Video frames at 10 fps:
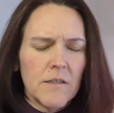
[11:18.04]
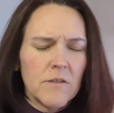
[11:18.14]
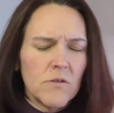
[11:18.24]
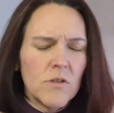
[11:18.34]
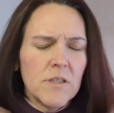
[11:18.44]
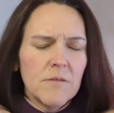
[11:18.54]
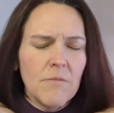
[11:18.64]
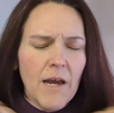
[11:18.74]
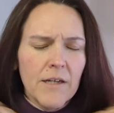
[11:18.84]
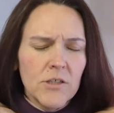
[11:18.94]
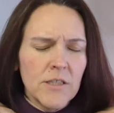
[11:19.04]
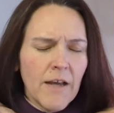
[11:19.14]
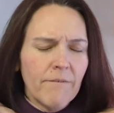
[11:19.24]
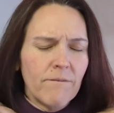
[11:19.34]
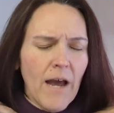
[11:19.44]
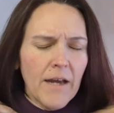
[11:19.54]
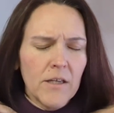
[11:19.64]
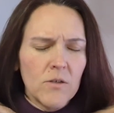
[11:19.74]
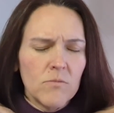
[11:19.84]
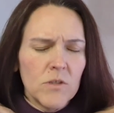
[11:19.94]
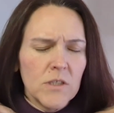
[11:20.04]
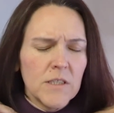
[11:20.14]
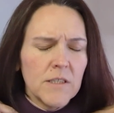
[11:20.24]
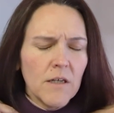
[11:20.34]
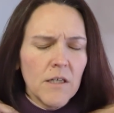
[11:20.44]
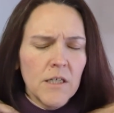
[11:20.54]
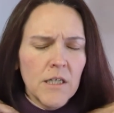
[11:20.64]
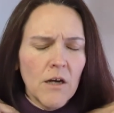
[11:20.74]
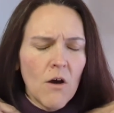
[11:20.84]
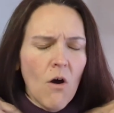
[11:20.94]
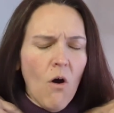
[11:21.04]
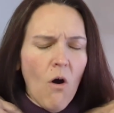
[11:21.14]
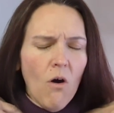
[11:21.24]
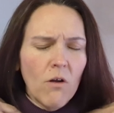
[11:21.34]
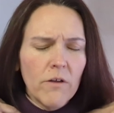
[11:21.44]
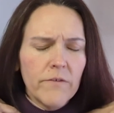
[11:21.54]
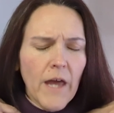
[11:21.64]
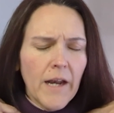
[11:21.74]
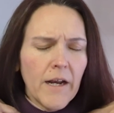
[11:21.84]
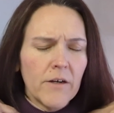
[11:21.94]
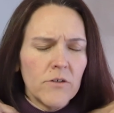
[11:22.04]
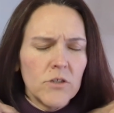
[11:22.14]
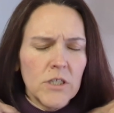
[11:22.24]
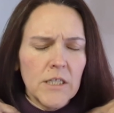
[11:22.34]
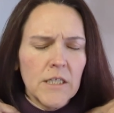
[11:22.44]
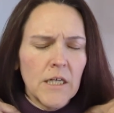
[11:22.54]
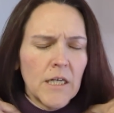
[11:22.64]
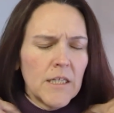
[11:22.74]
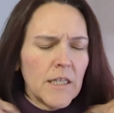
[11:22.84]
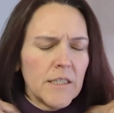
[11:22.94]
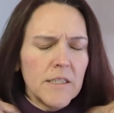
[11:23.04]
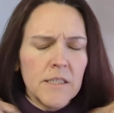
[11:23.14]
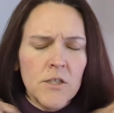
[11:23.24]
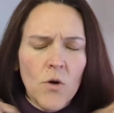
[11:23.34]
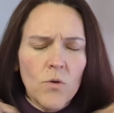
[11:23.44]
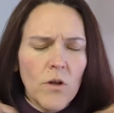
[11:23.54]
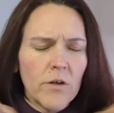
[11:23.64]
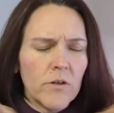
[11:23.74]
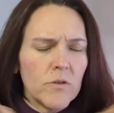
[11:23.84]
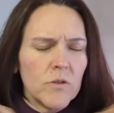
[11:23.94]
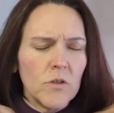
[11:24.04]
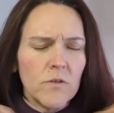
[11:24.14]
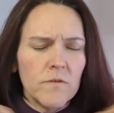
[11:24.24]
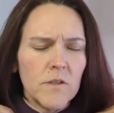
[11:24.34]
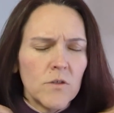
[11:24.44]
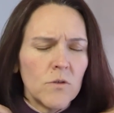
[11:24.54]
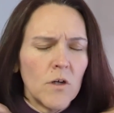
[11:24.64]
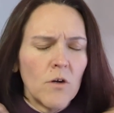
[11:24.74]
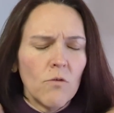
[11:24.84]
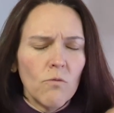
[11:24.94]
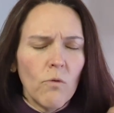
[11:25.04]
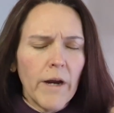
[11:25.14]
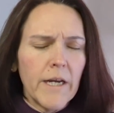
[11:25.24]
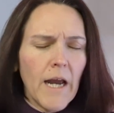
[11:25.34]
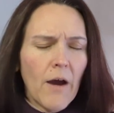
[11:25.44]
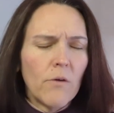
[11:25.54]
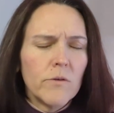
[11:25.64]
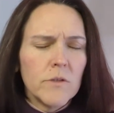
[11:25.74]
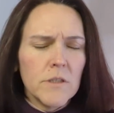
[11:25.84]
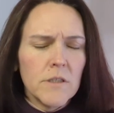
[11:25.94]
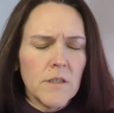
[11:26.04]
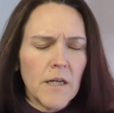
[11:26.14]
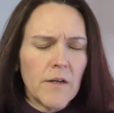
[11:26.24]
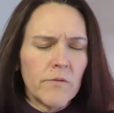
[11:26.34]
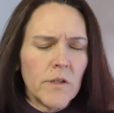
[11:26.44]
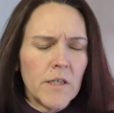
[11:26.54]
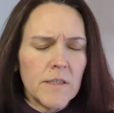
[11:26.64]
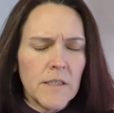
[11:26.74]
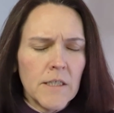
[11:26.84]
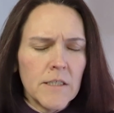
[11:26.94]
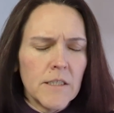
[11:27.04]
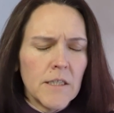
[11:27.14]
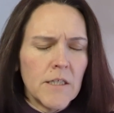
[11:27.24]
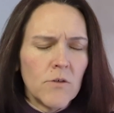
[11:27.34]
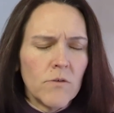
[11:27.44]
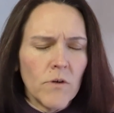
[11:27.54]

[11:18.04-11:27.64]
So just imagine that vacuum just sucking all of that energy that no longer serves you right out and release it into the universe.